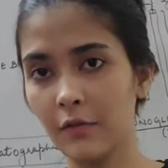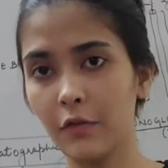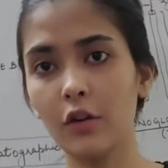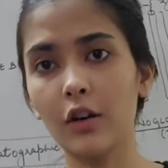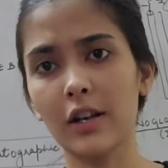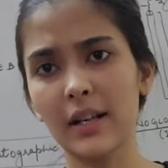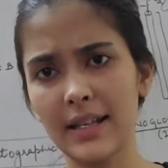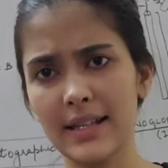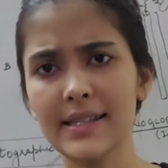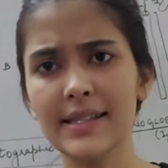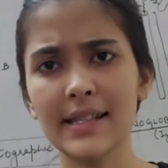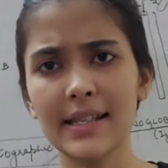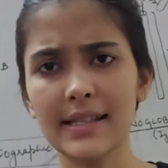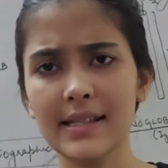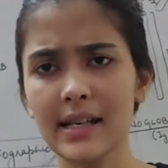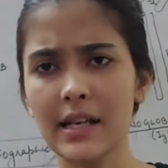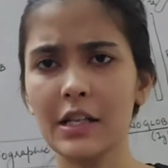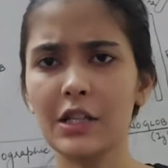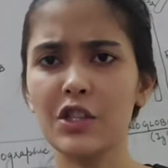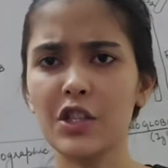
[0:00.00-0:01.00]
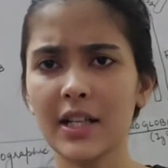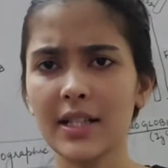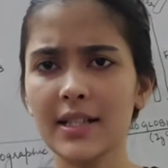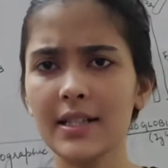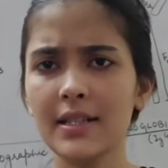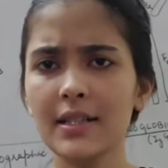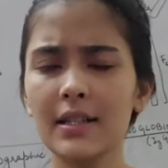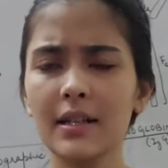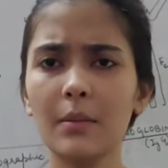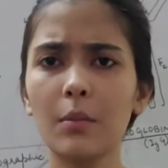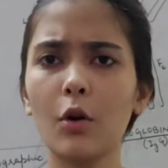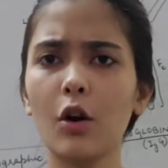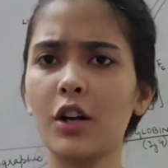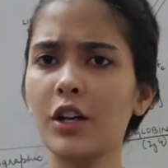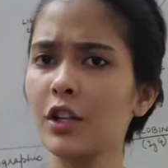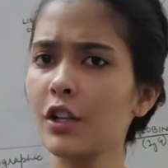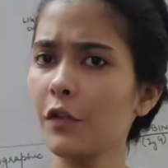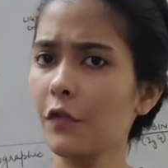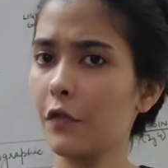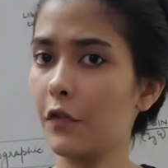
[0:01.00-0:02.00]
For instance, I injected in the
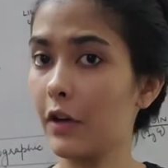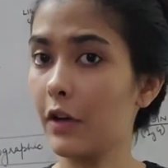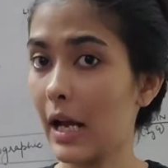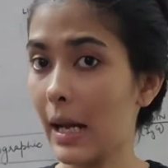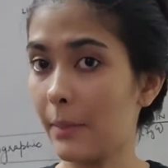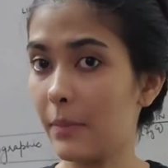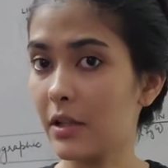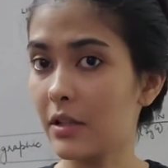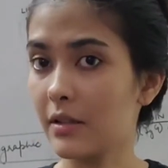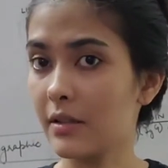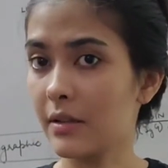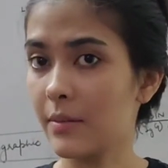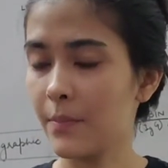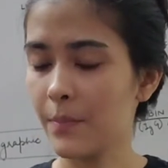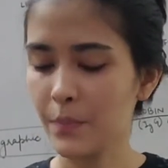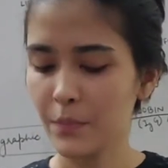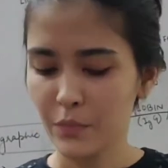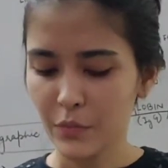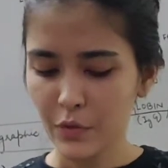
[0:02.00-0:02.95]
body of rabbit.